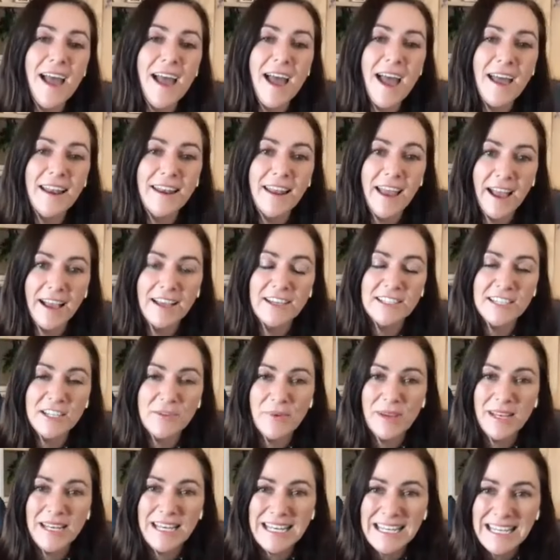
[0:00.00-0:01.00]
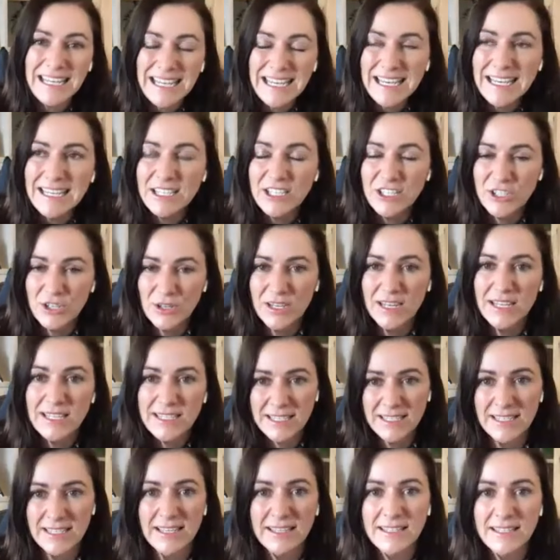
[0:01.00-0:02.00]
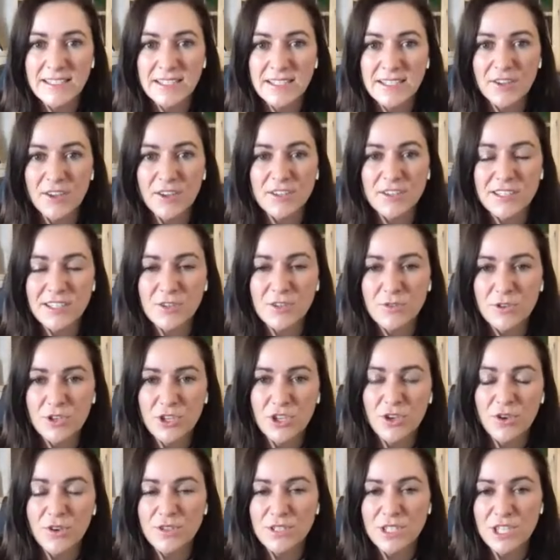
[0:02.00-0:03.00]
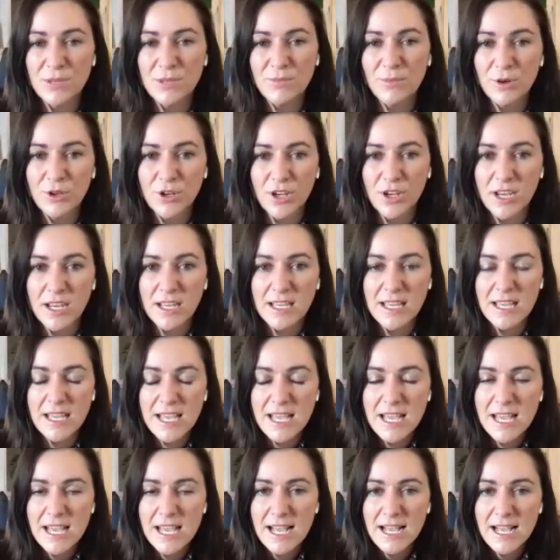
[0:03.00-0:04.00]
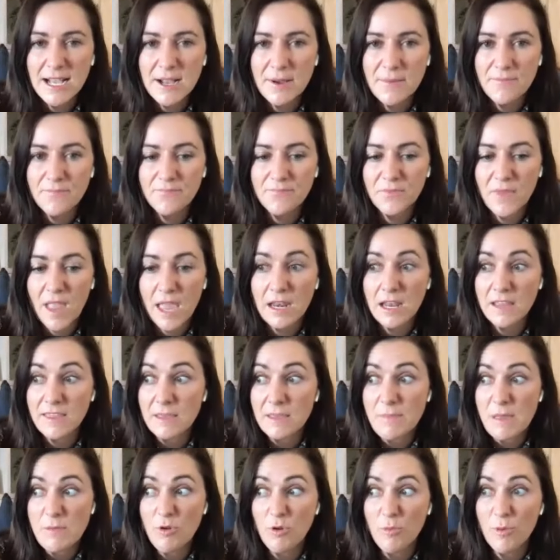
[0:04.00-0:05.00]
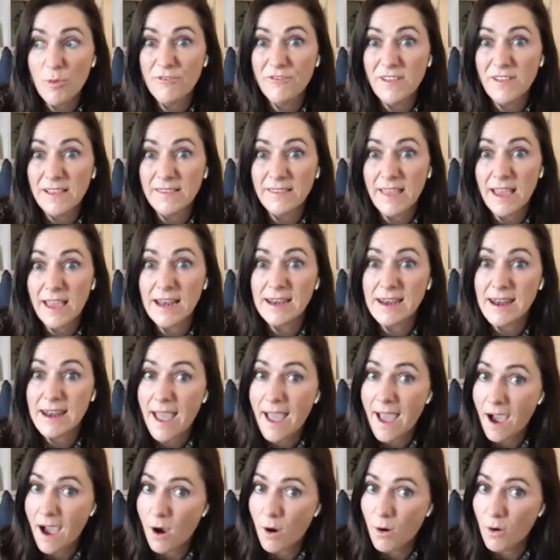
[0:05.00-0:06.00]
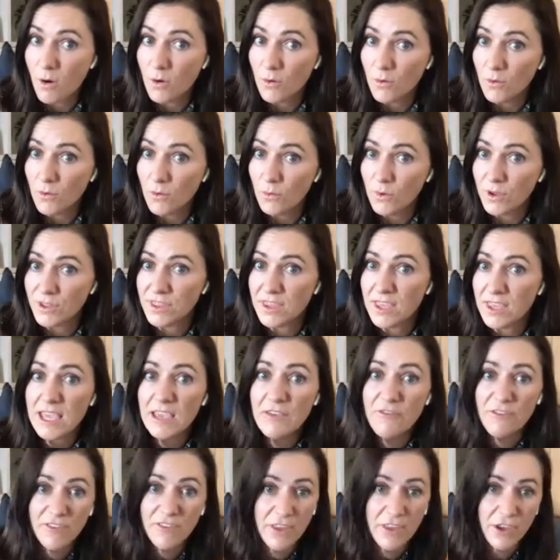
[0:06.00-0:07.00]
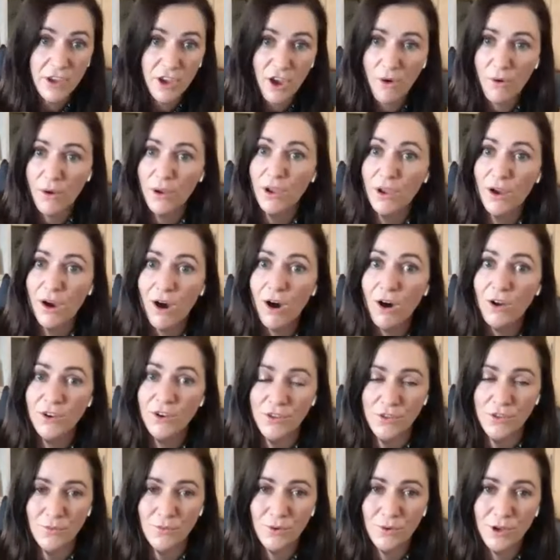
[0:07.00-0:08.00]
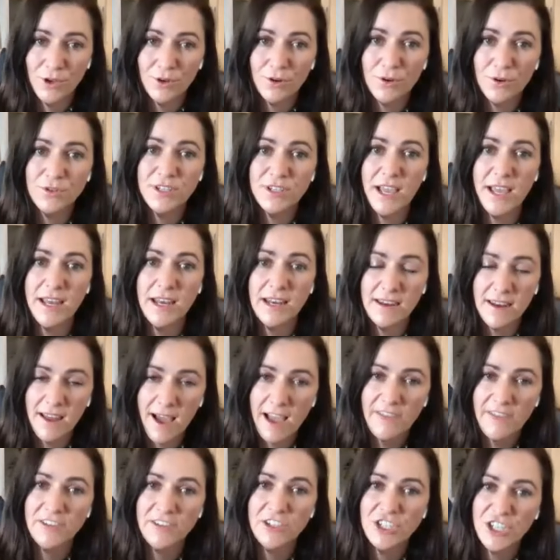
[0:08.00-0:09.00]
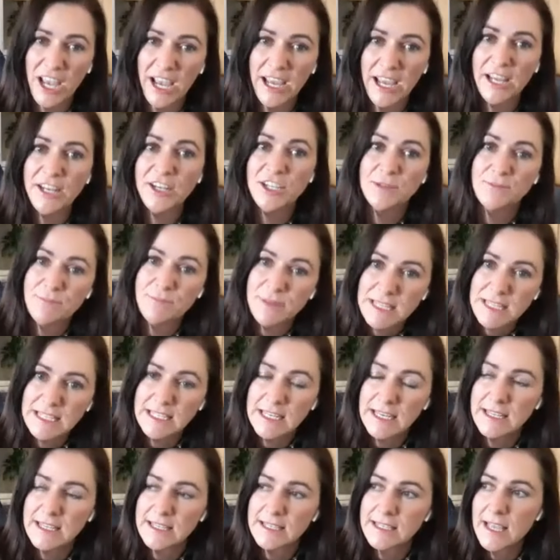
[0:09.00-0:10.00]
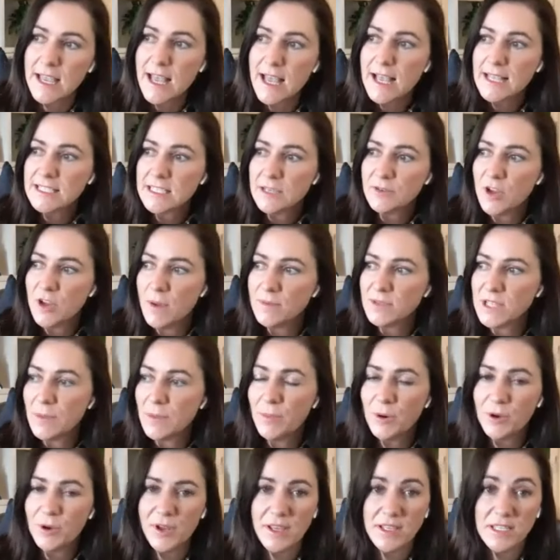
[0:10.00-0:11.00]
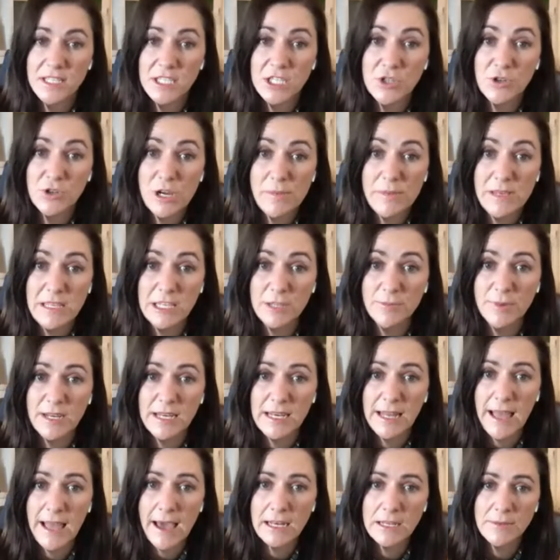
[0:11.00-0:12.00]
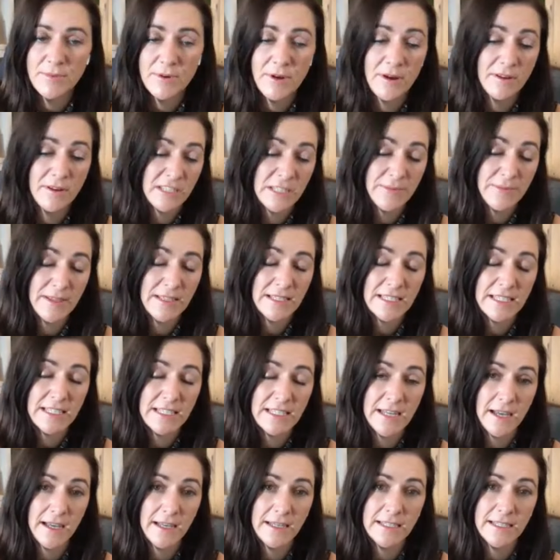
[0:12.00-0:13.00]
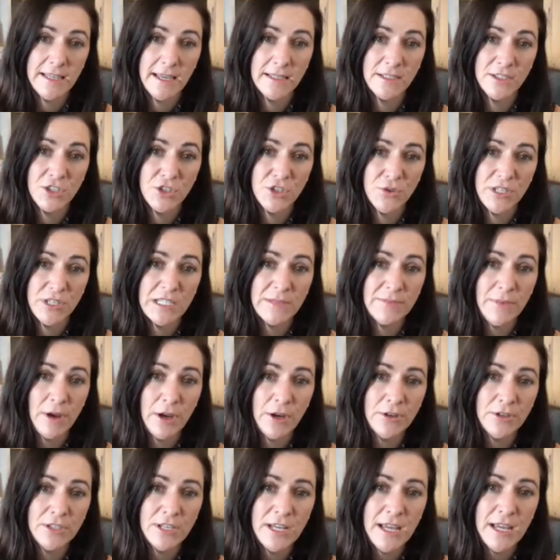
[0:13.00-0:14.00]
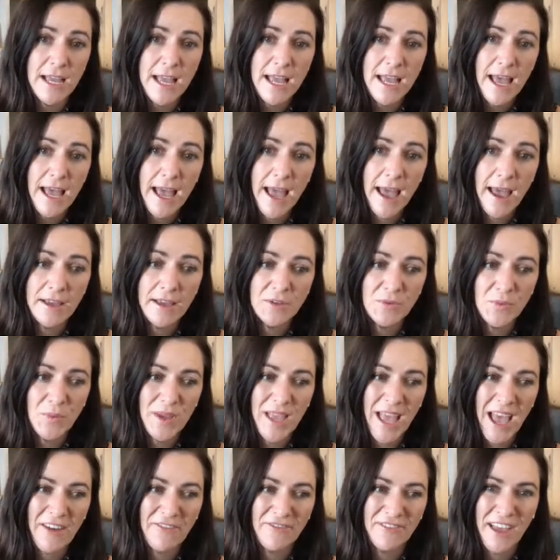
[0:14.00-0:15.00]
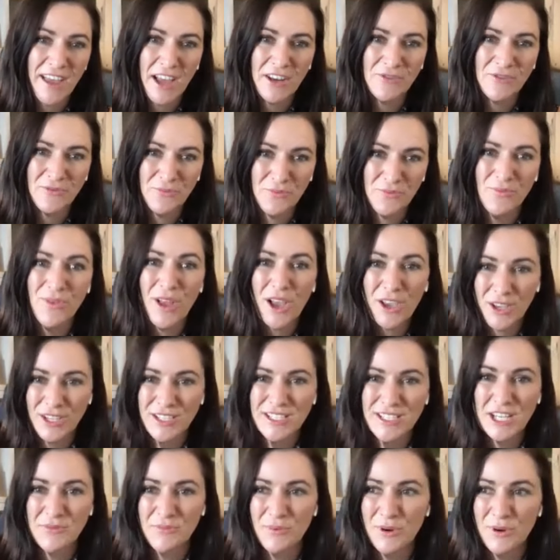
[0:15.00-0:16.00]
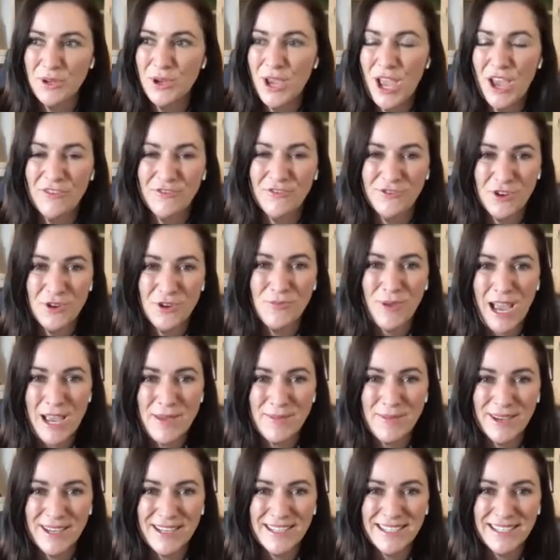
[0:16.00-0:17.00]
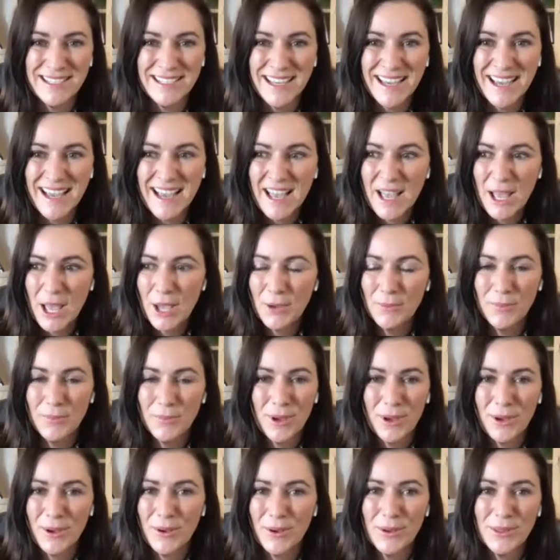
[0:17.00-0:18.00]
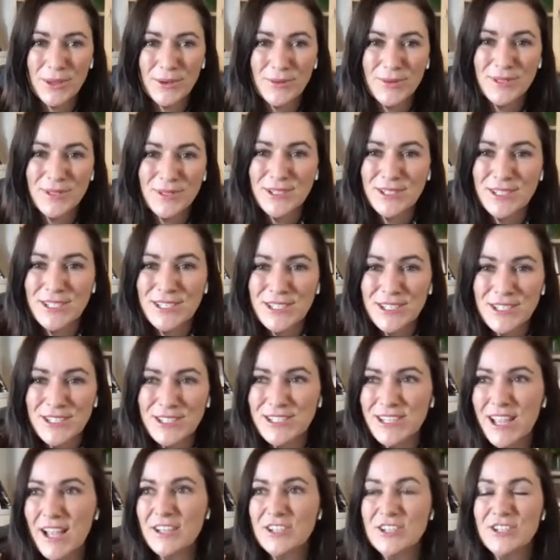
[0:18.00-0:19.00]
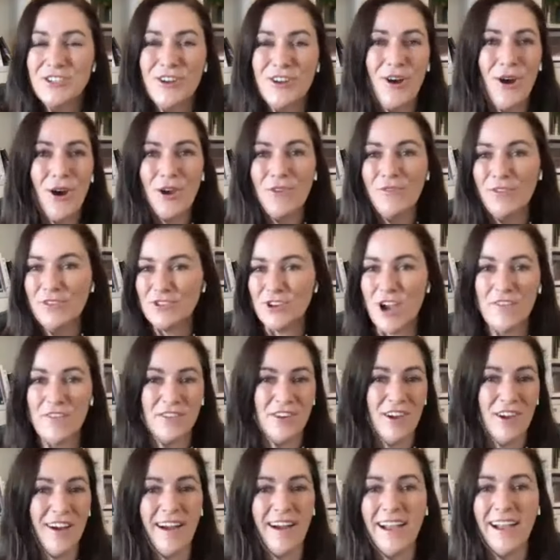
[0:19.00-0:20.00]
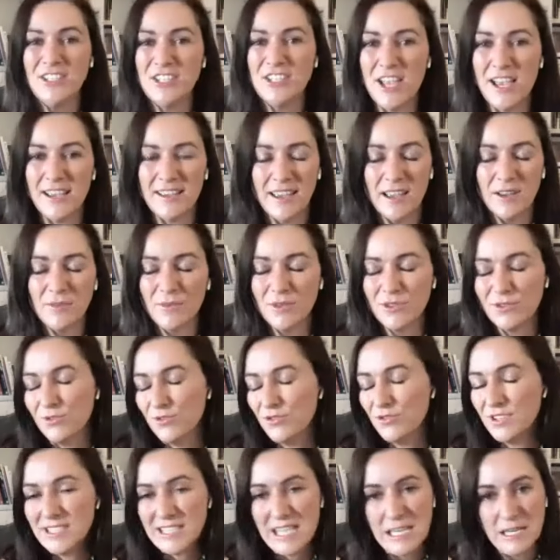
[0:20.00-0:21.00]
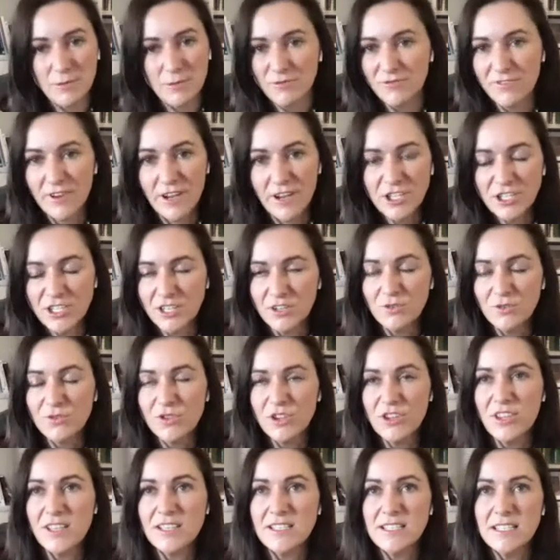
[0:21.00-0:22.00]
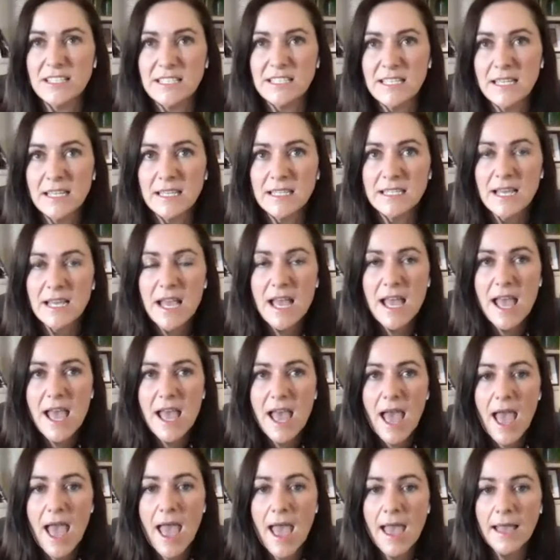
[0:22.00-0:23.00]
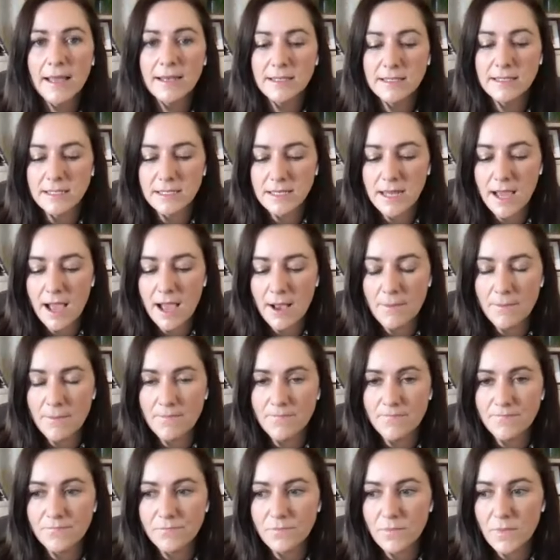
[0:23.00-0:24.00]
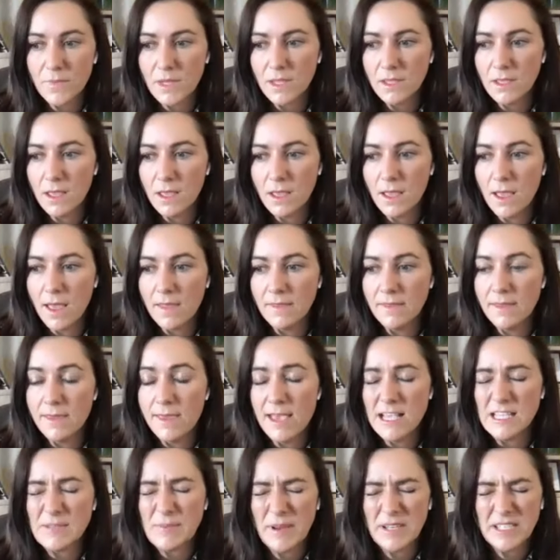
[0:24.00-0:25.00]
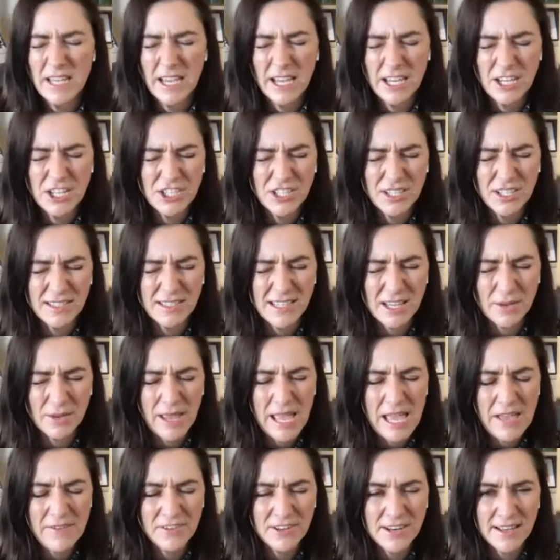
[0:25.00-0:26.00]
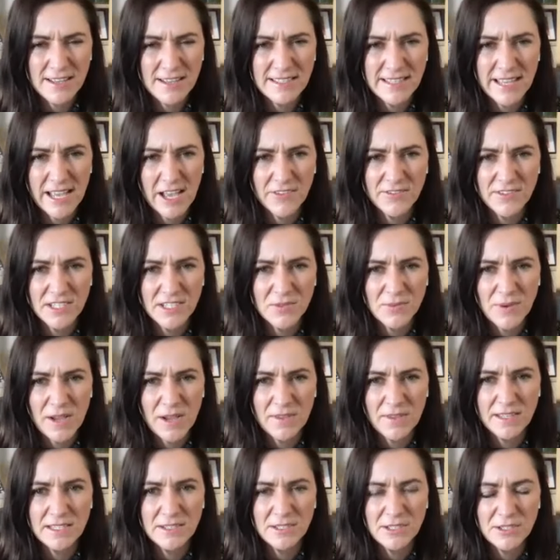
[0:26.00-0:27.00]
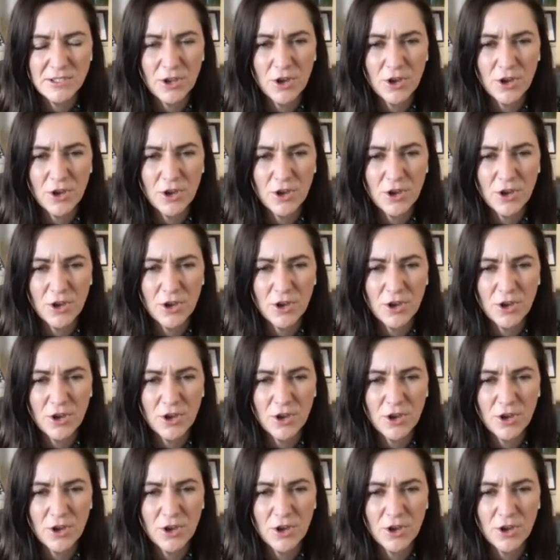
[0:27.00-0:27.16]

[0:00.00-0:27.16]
And actually, we need to listen into those little cues in the body. Um, and I think people will be feeling that now with everything going on in the world and life and change and business, sometimes our body is screaming a little bit louder because it's been stuck into that stress mode. And we have that, like you said, when you have new babies, it, there is just such an overdrive and hijacking with all the sleep deprivation and all the things you said, mm-hmm. and um, and the expectations that we have on ourselves as well. There's